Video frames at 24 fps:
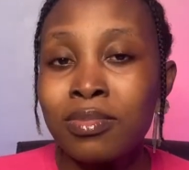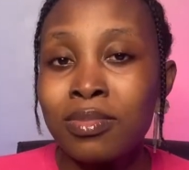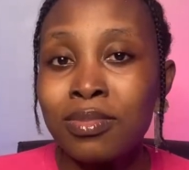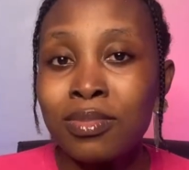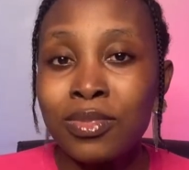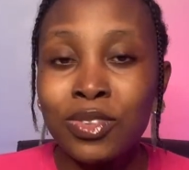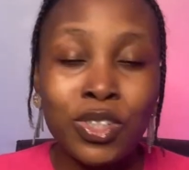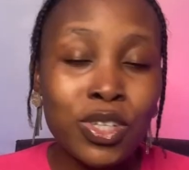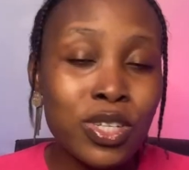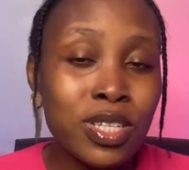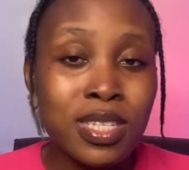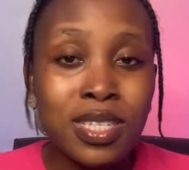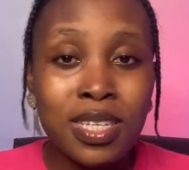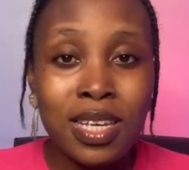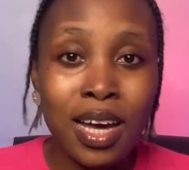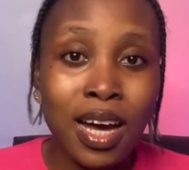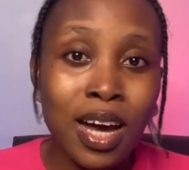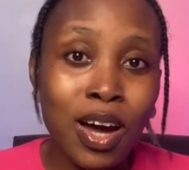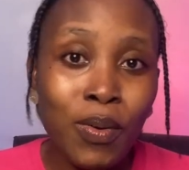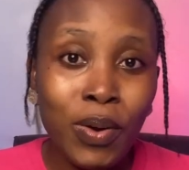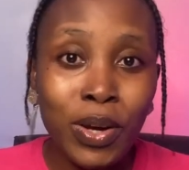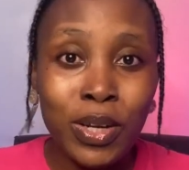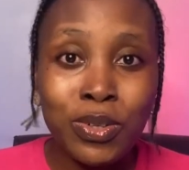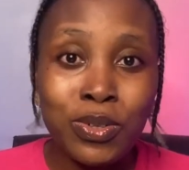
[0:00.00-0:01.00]
just see
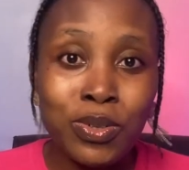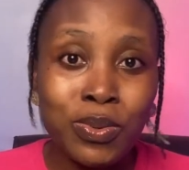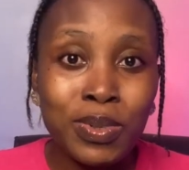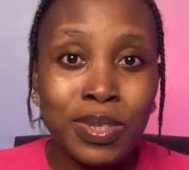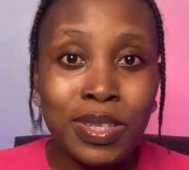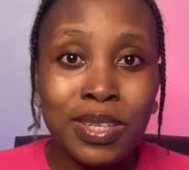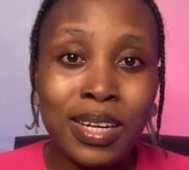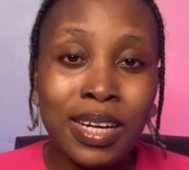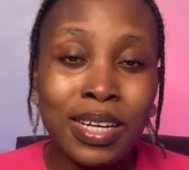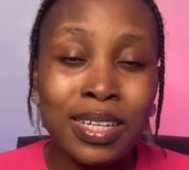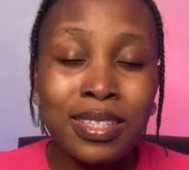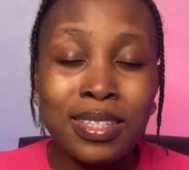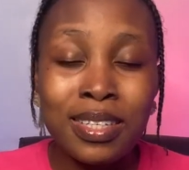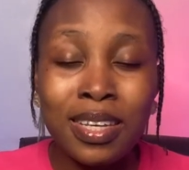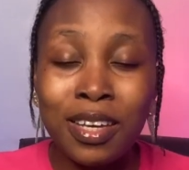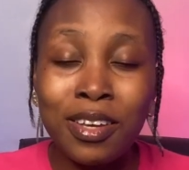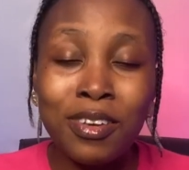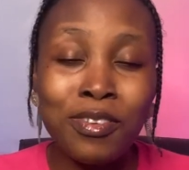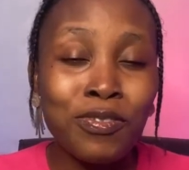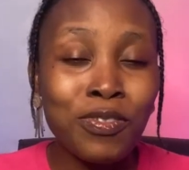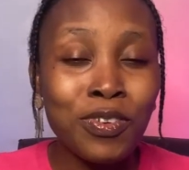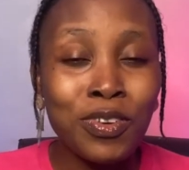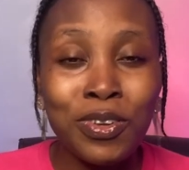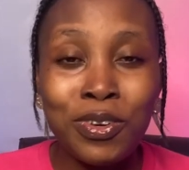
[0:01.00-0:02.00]
how I do it. You can take
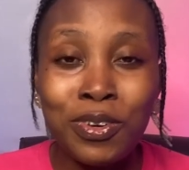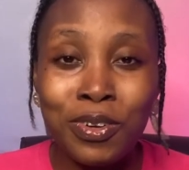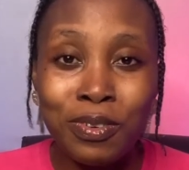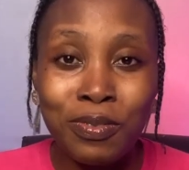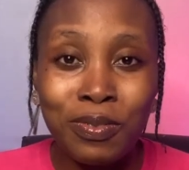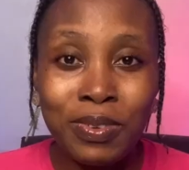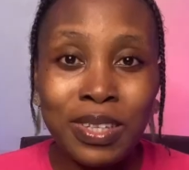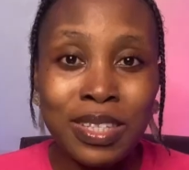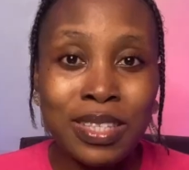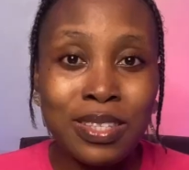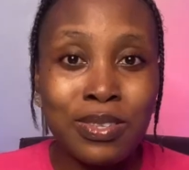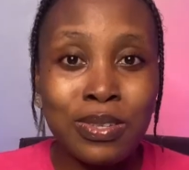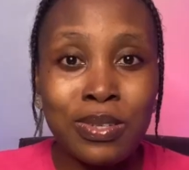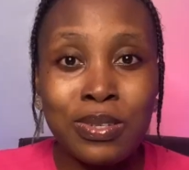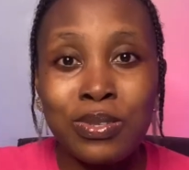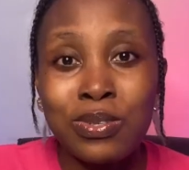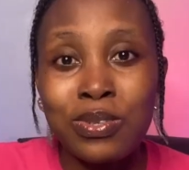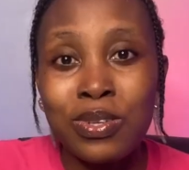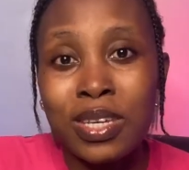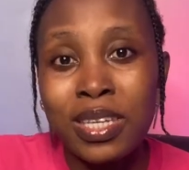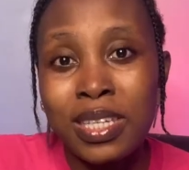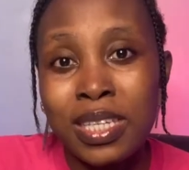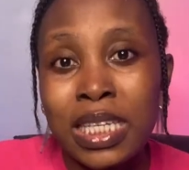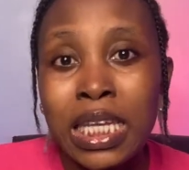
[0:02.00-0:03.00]
a video of it so
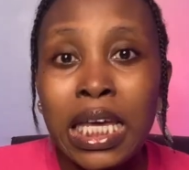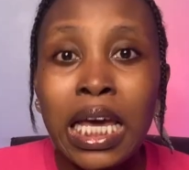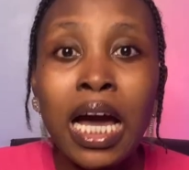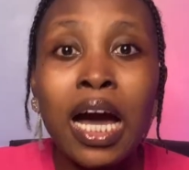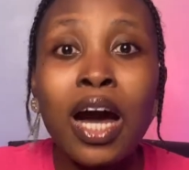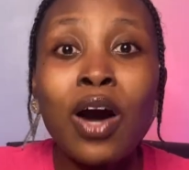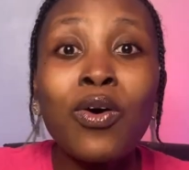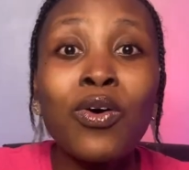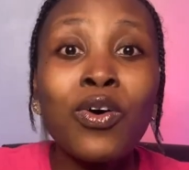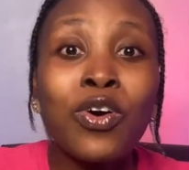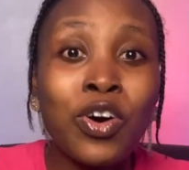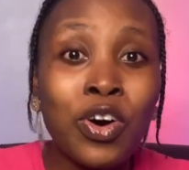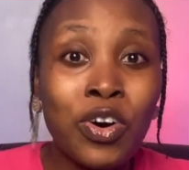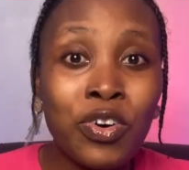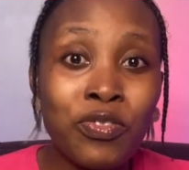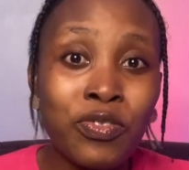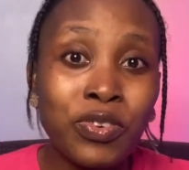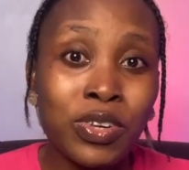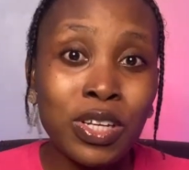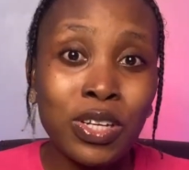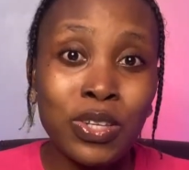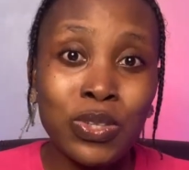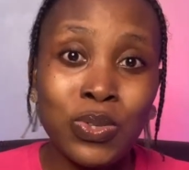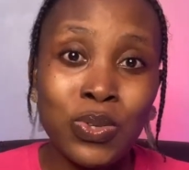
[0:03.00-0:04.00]
you see how
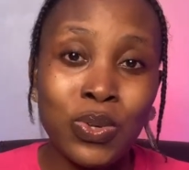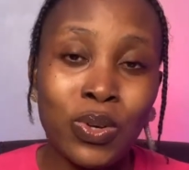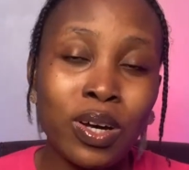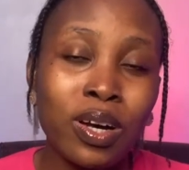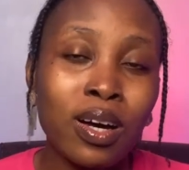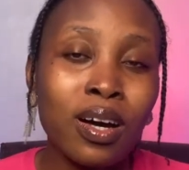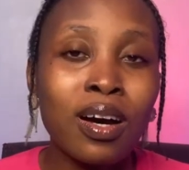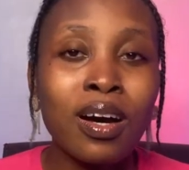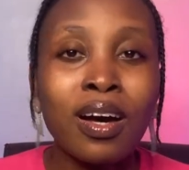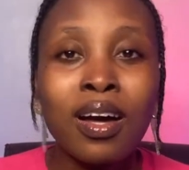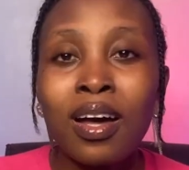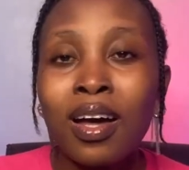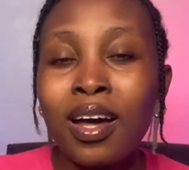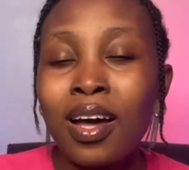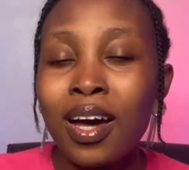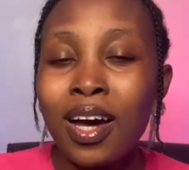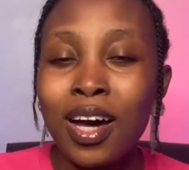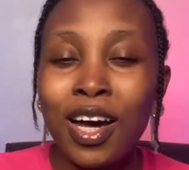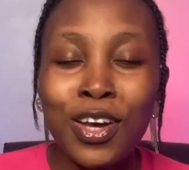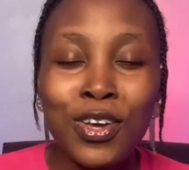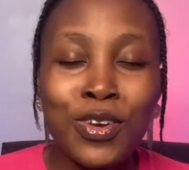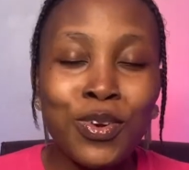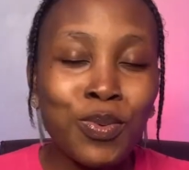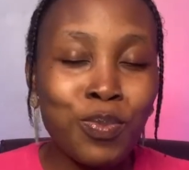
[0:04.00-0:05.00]
confident you are,
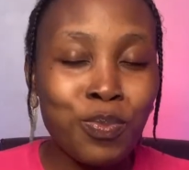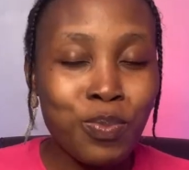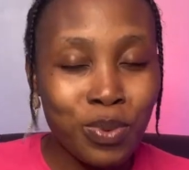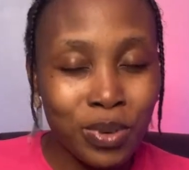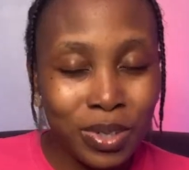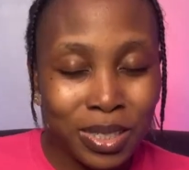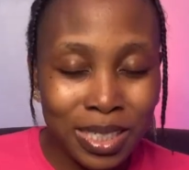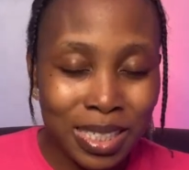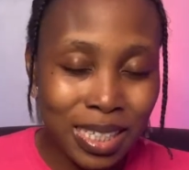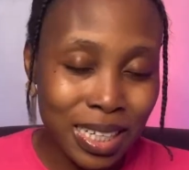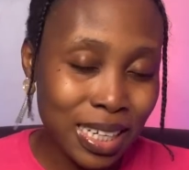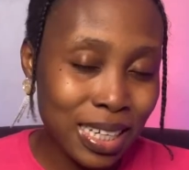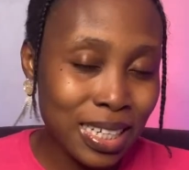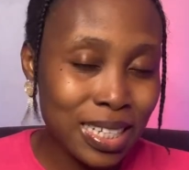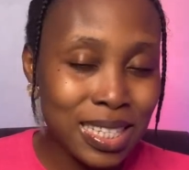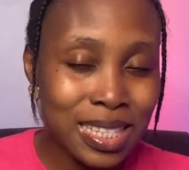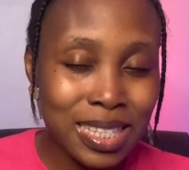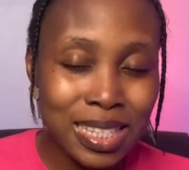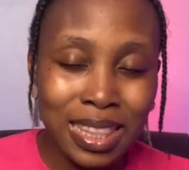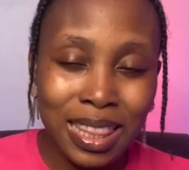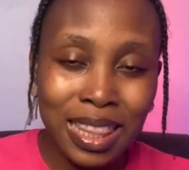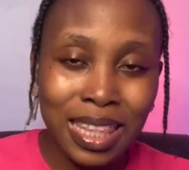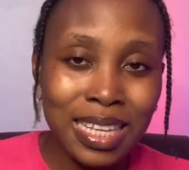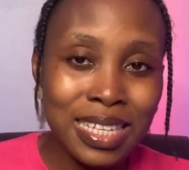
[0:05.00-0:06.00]
how you project
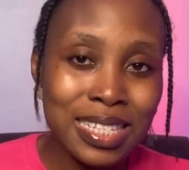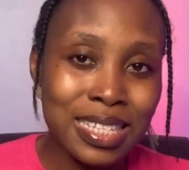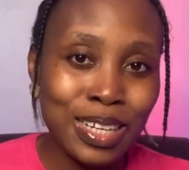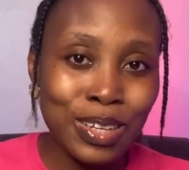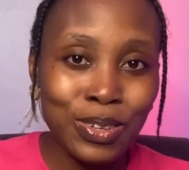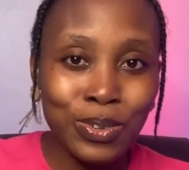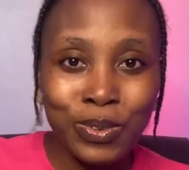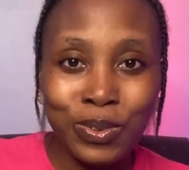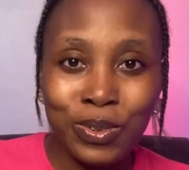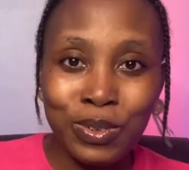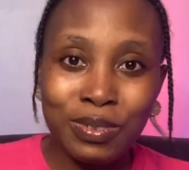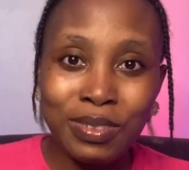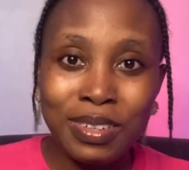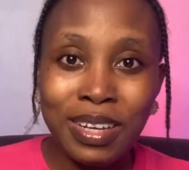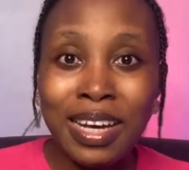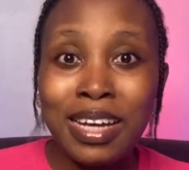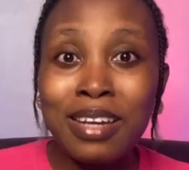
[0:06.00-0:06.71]
things and all of that.